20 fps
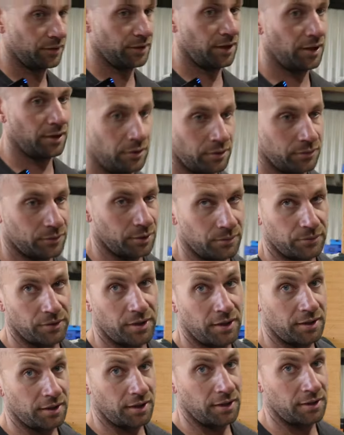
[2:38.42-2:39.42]
need a rooftop
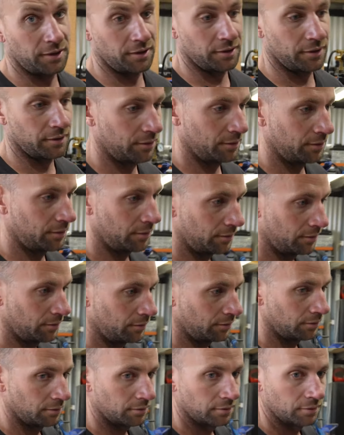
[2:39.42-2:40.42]
tent and you're
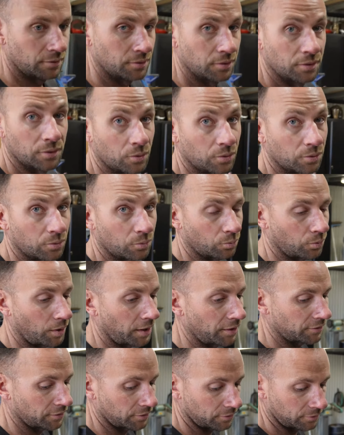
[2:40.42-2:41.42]

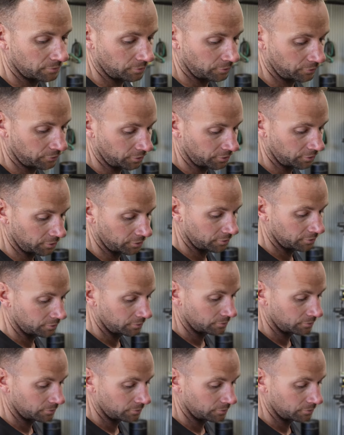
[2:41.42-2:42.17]
weight restricted.